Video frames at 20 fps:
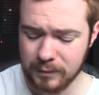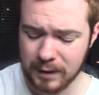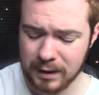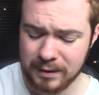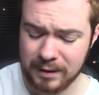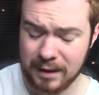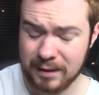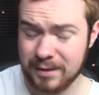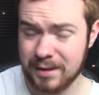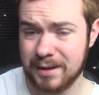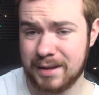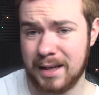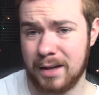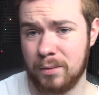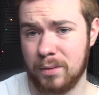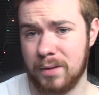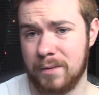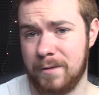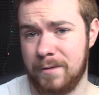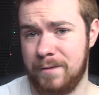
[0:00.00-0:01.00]
Not to say
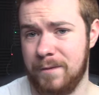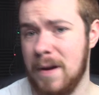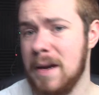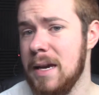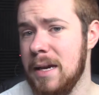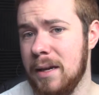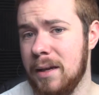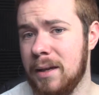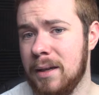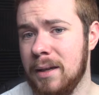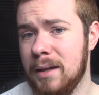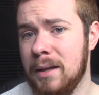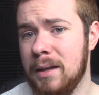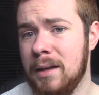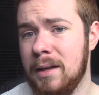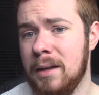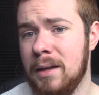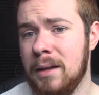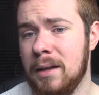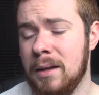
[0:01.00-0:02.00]
we're fake,
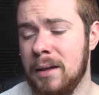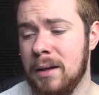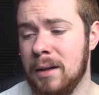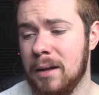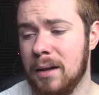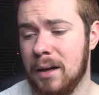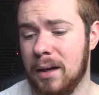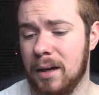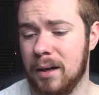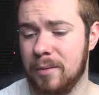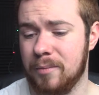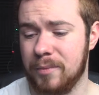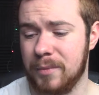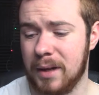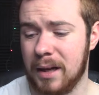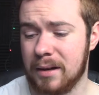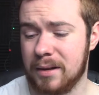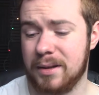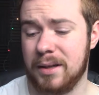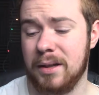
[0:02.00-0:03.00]

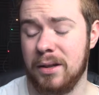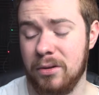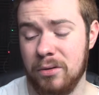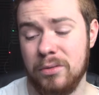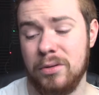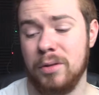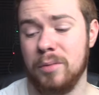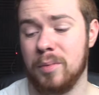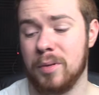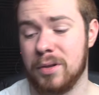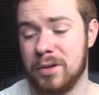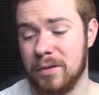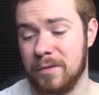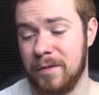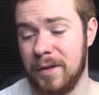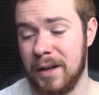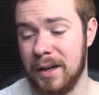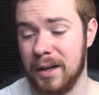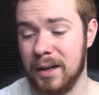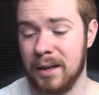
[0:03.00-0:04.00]
not to say YouTubers are
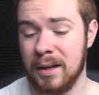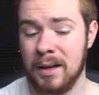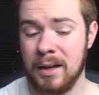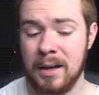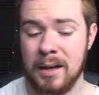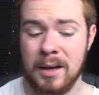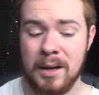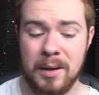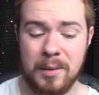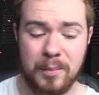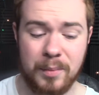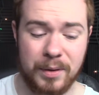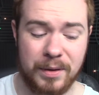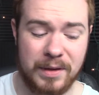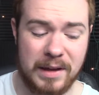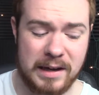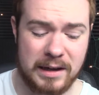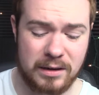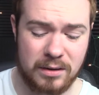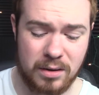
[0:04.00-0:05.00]
fake, but
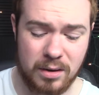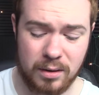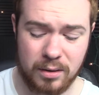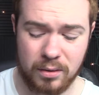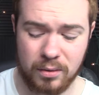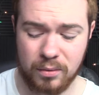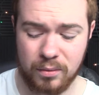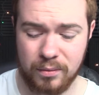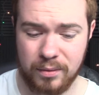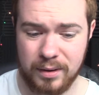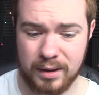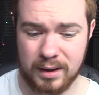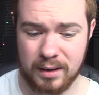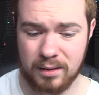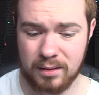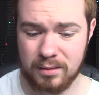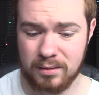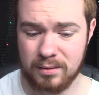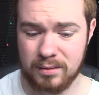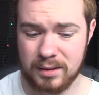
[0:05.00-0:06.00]
they know
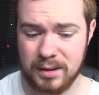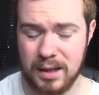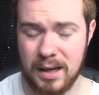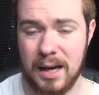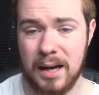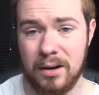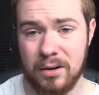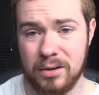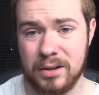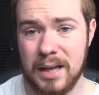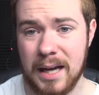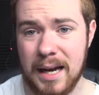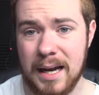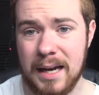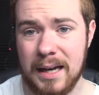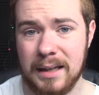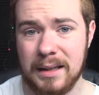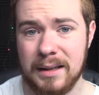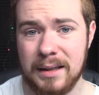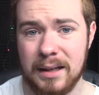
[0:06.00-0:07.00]
that to
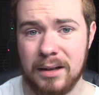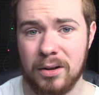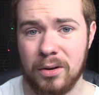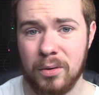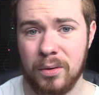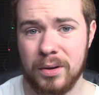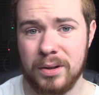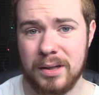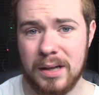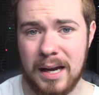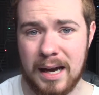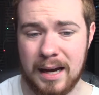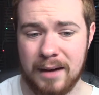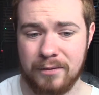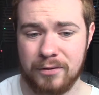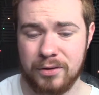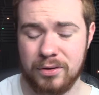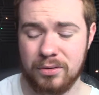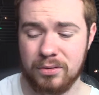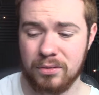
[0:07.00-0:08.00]
entertain, they're going to
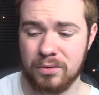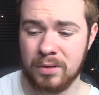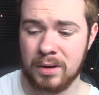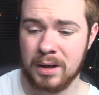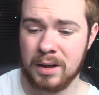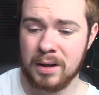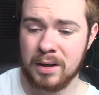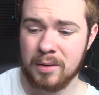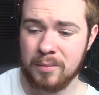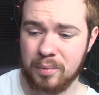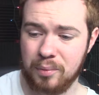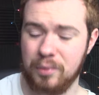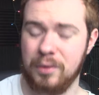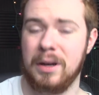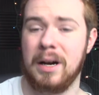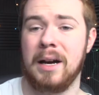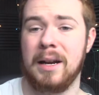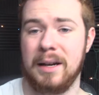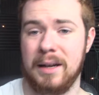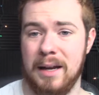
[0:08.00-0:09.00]
have to put
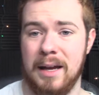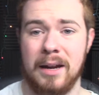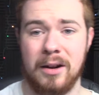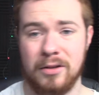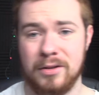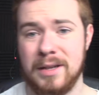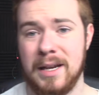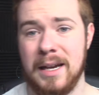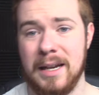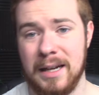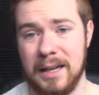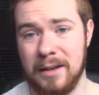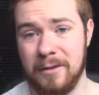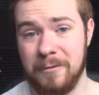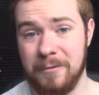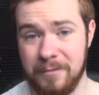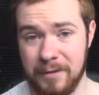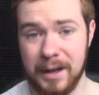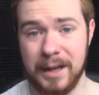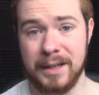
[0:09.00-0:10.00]
on an entertaining
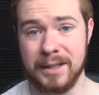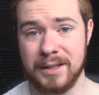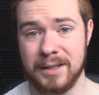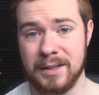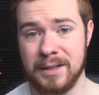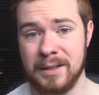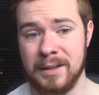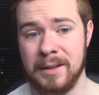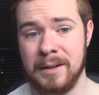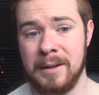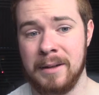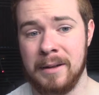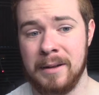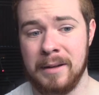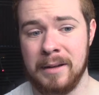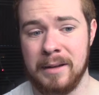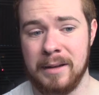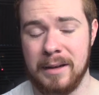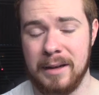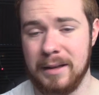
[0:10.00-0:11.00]
face.
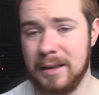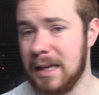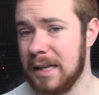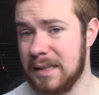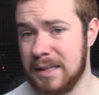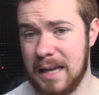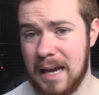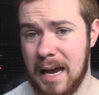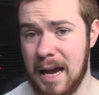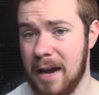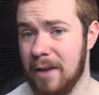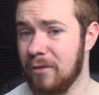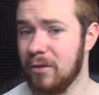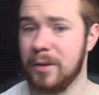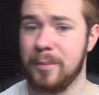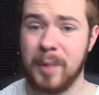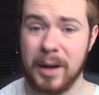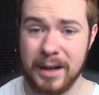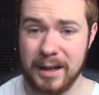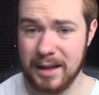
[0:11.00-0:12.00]
And that's
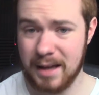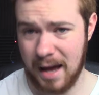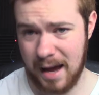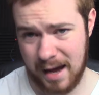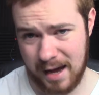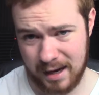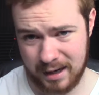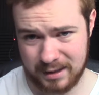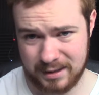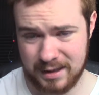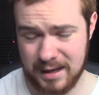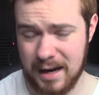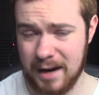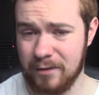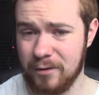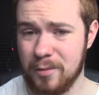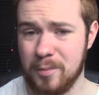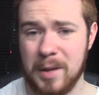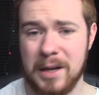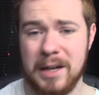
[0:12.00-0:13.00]
everybody that acts.
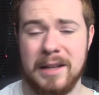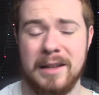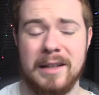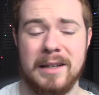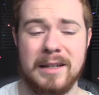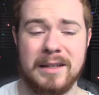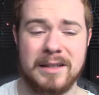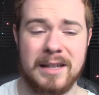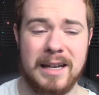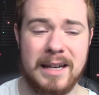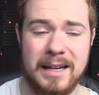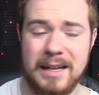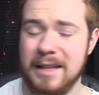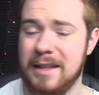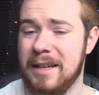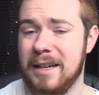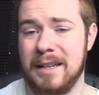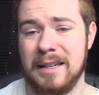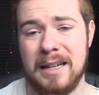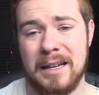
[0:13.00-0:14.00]
Everybody that does
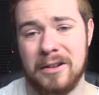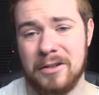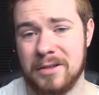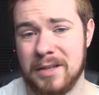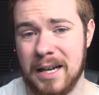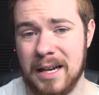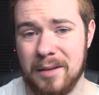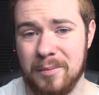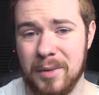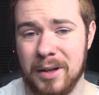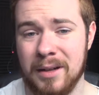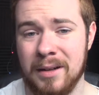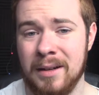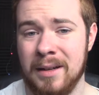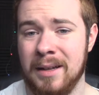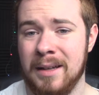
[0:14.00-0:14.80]
anything in entertainment,